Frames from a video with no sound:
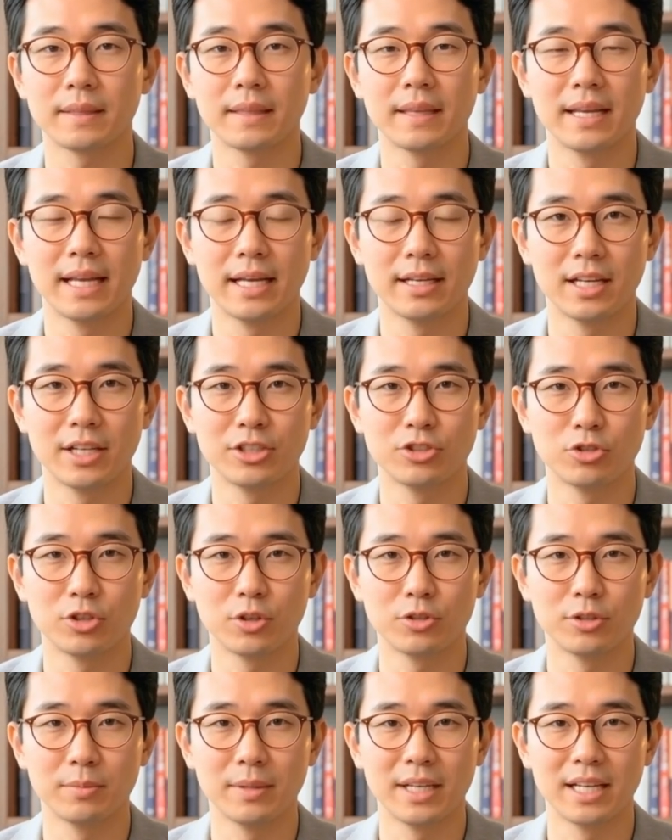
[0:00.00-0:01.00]

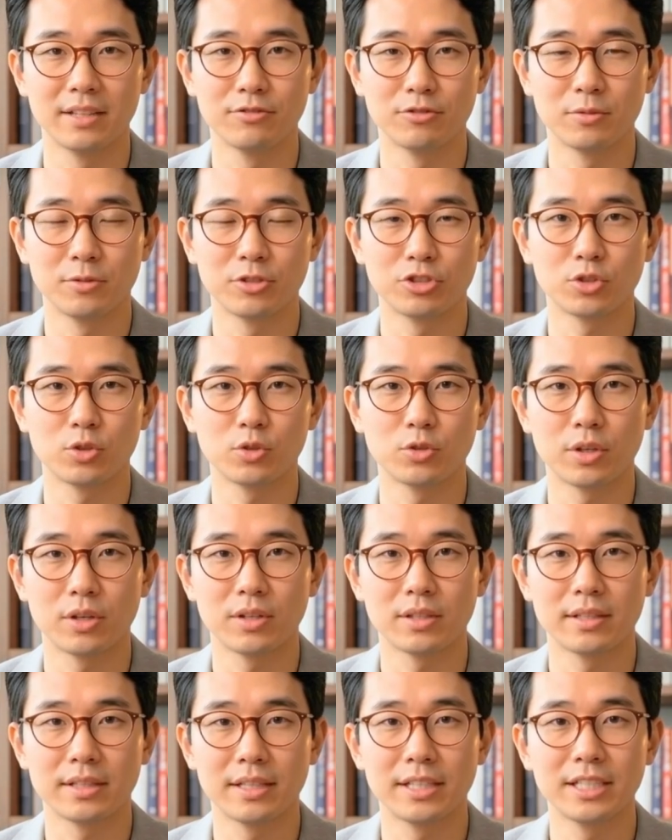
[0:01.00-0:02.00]
Industrial demand from solar,